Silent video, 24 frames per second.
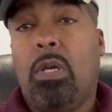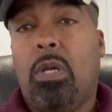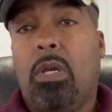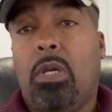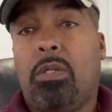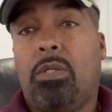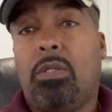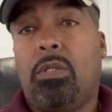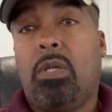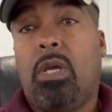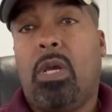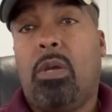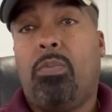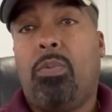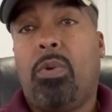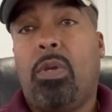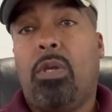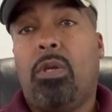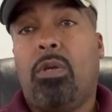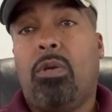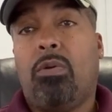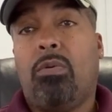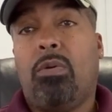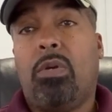a step
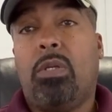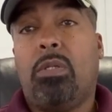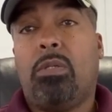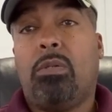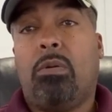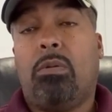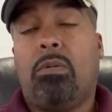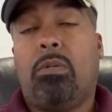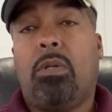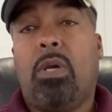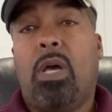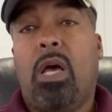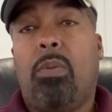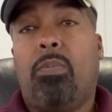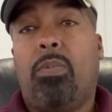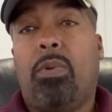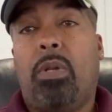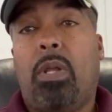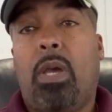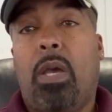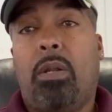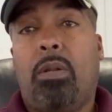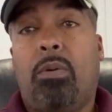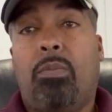increase on top of
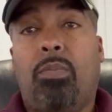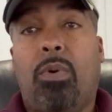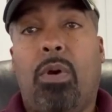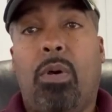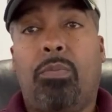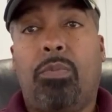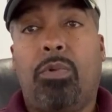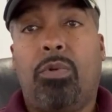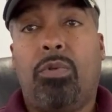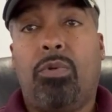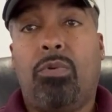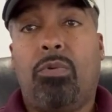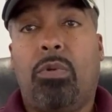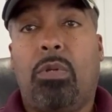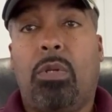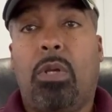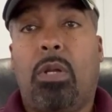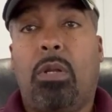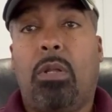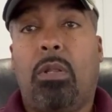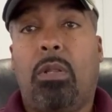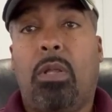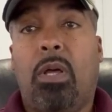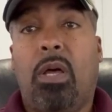that and bump you to
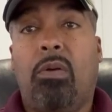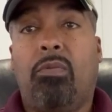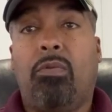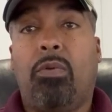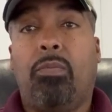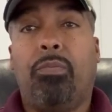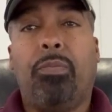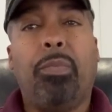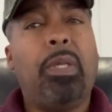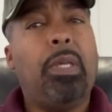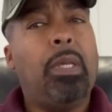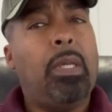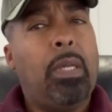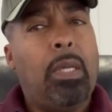another level.